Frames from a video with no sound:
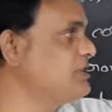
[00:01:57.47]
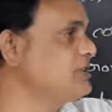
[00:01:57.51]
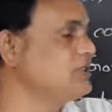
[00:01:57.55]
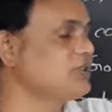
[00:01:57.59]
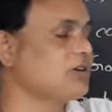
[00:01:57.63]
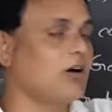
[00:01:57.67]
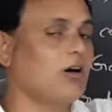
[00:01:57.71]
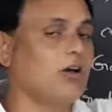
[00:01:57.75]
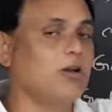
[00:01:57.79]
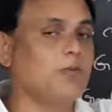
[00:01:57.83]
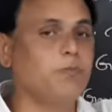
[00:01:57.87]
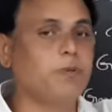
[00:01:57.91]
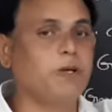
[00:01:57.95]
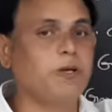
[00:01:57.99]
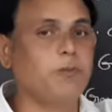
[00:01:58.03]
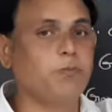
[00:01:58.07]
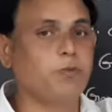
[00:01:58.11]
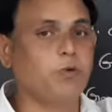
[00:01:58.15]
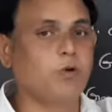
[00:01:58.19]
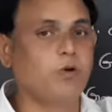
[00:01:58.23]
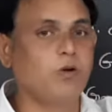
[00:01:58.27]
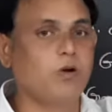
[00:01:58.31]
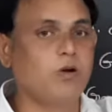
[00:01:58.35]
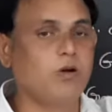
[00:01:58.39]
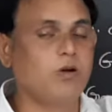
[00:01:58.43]
these all
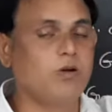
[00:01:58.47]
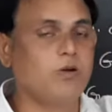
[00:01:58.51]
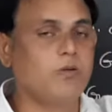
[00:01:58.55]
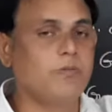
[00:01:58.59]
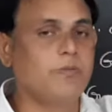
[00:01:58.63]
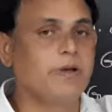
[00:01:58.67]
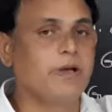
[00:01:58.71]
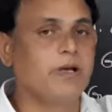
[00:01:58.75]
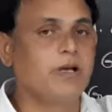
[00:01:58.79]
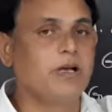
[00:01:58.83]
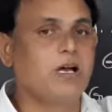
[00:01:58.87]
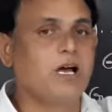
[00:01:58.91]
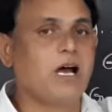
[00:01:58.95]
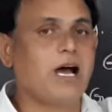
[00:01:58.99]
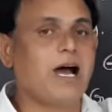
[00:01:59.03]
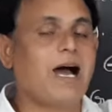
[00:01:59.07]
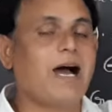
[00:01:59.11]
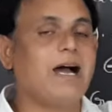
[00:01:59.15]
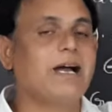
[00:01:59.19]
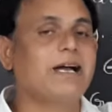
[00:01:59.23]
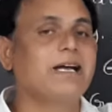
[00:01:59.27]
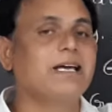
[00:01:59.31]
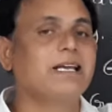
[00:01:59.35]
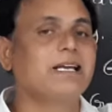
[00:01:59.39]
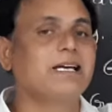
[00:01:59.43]
people?
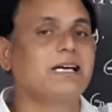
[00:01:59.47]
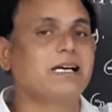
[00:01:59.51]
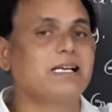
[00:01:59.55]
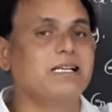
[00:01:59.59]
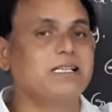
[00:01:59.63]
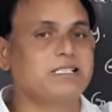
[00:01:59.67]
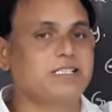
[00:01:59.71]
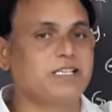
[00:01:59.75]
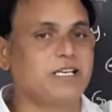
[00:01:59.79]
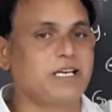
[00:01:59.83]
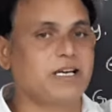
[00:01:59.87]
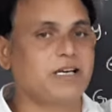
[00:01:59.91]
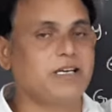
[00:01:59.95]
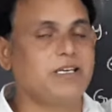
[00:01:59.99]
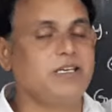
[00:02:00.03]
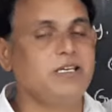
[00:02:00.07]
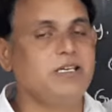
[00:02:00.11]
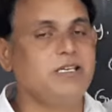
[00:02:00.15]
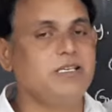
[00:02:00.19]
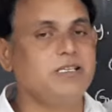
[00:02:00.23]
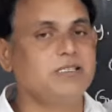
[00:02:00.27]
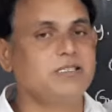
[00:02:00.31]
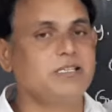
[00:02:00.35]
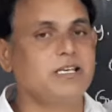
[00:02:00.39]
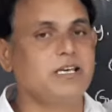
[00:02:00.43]
Agriculture
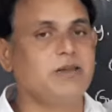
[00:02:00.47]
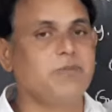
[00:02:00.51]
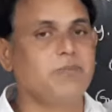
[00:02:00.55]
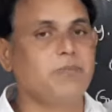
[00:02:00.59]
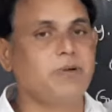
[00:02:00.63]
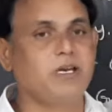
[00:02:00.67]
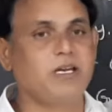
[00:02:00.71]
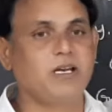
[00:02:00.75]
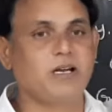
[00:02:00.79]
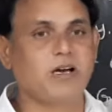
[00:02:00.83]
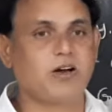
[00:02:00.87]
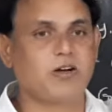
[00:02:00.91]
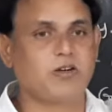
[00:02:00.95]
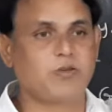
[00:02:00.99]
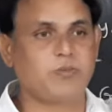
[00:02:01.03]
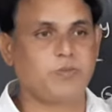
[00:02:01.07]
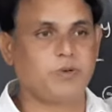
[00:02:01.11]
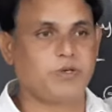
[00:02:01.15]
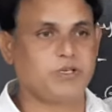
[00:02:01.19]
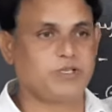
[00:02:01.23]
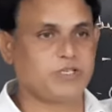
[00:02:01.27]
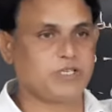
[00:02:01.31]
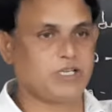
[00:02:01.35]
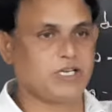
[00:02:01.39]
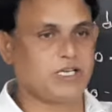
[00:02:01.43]
is their main
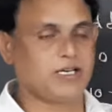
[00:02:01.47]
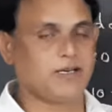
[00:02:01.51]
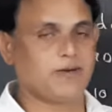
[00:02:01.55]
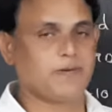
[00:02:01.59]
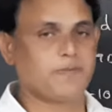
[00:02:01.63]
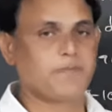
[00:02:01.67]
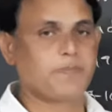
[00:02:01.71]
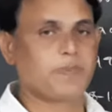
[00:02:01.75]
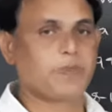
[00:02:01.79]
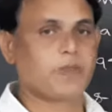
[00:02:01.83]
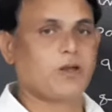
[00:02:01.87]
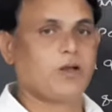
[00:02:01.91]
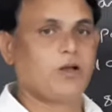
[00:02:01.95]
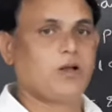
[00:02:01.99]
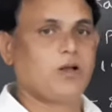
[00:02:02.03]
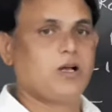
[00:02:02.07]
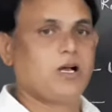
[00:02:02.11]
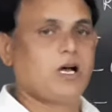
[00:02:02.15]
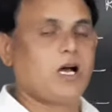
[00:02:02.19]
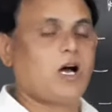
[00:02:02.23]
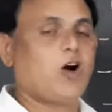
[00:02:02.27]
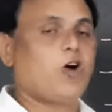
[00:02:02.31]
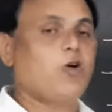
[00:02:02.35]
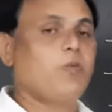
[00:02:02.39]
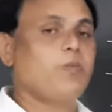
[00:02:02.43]
occupation.
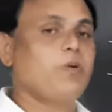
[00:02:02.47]
How